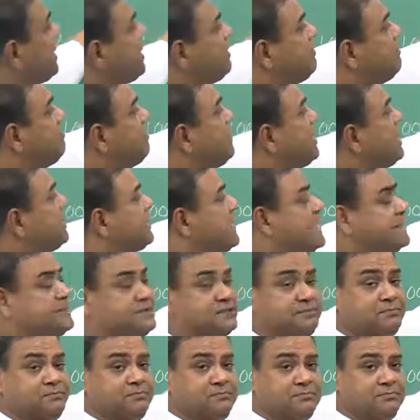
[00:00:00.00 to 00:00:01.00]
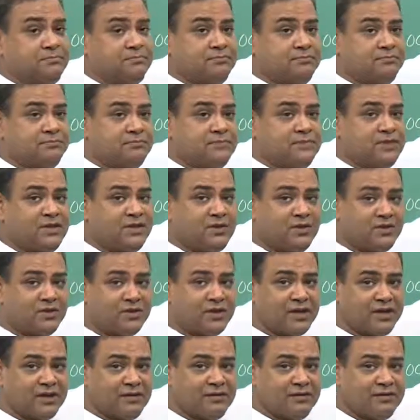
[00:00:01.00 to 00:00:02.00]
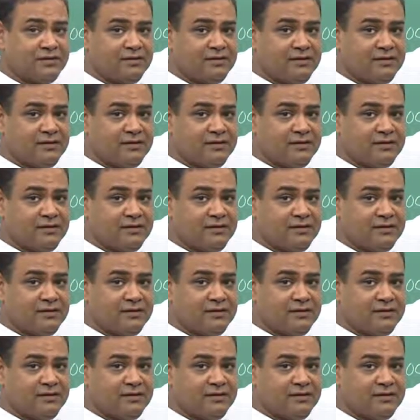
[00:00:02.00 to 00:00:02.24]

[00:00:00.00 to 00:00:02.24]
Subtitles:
per atom. Okay.